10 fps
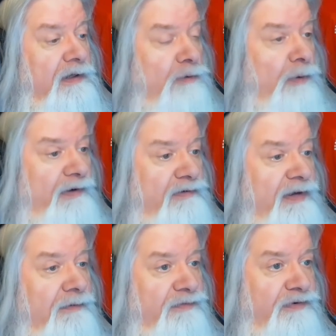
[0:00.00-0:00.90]
you
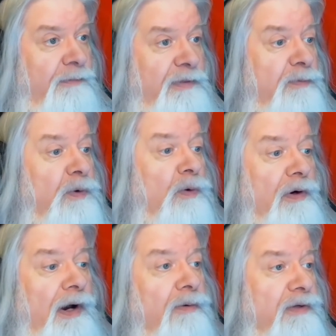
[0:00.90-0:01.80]
actually have some of them who
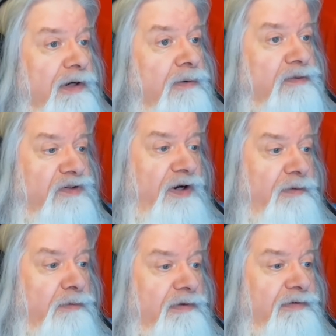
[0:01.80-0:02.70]
are out-and-out
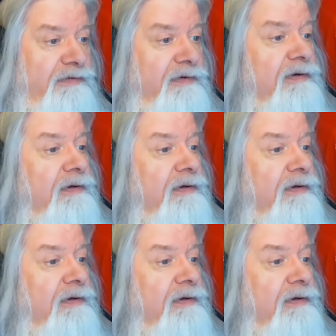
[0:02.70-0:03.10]
tyrants.